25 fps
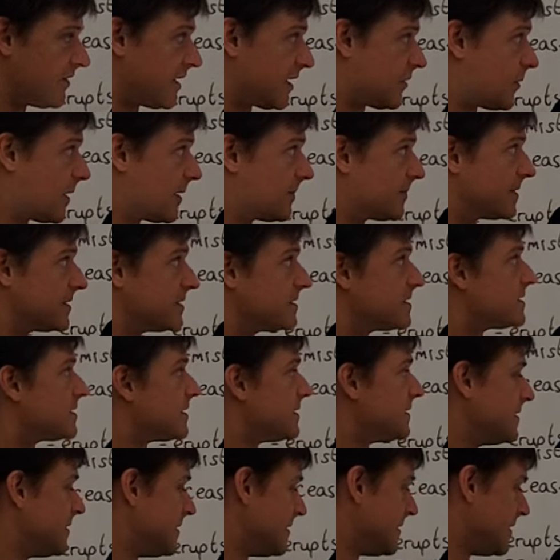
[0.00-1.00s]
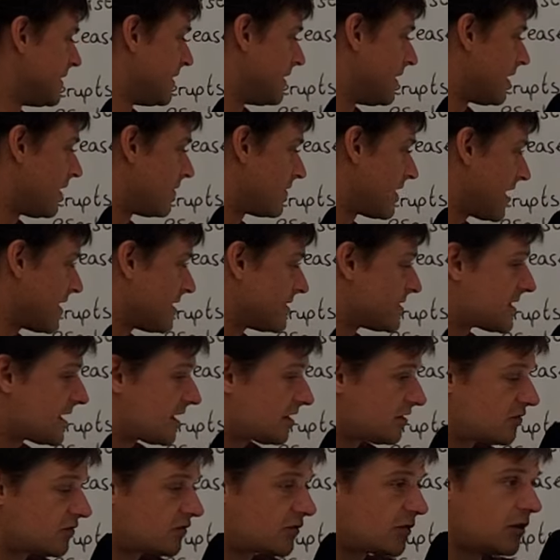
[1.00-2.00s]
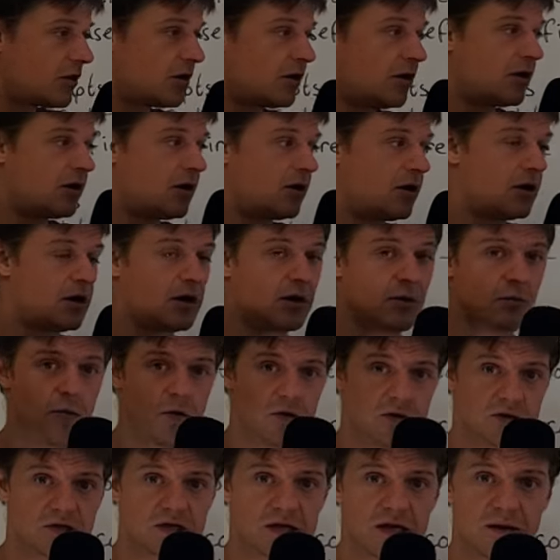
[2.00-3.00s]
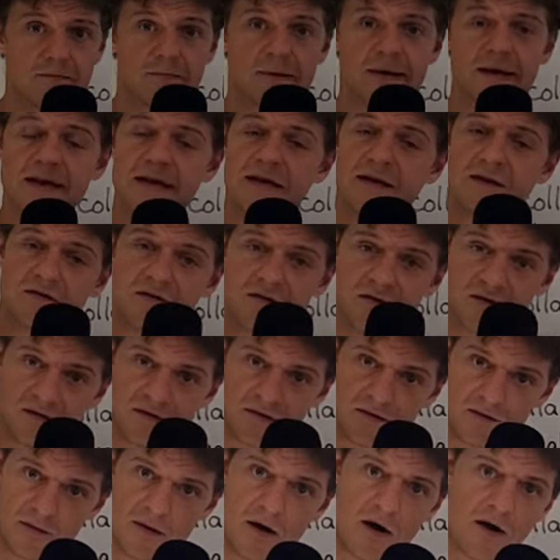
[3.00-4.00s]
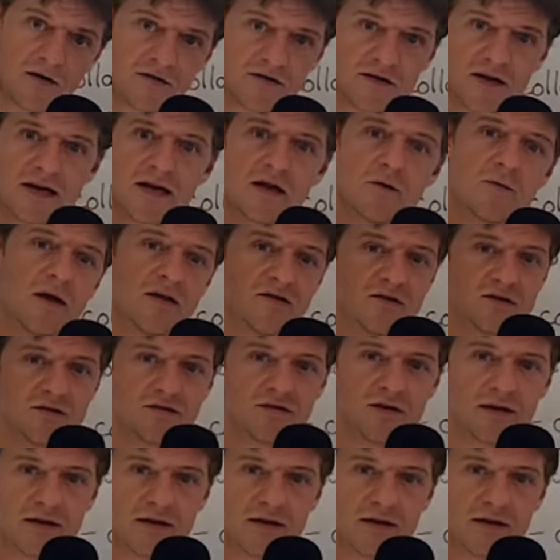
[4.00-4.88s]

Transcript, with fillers: of equipment. Okay, thanks for uh, watching. Please ask any questions